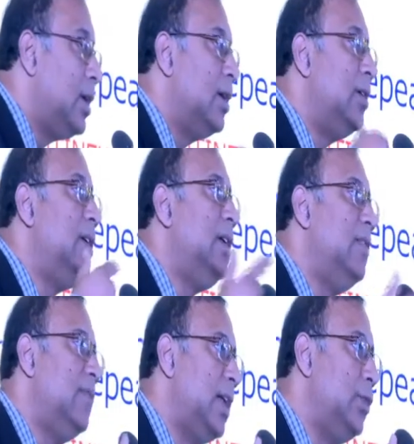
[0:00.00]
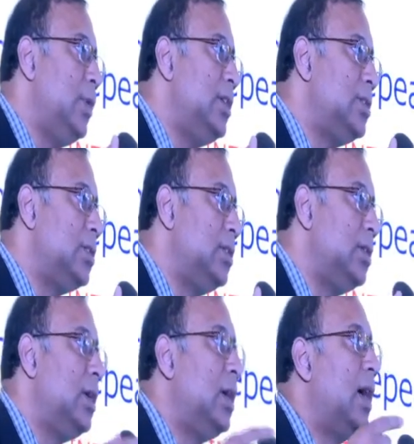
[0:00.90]
a re-evaluation
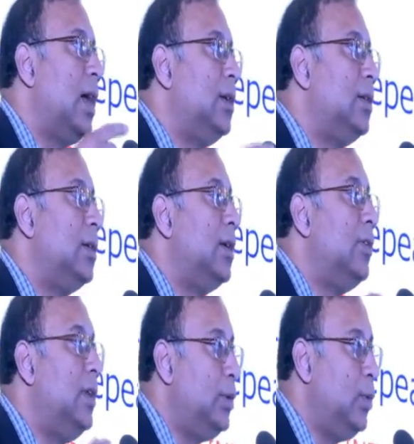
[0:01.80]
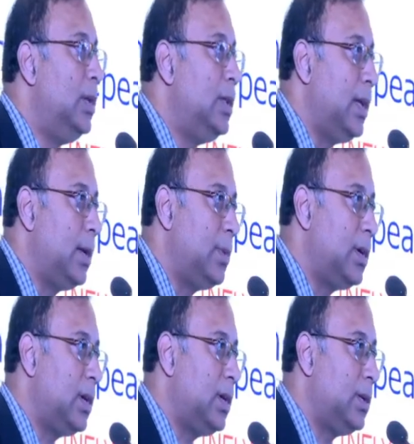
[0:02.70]
and redoing the
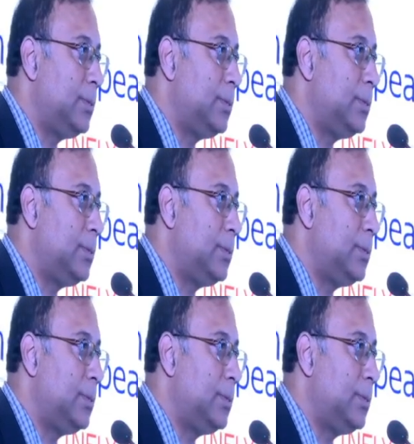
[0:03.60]
MRI.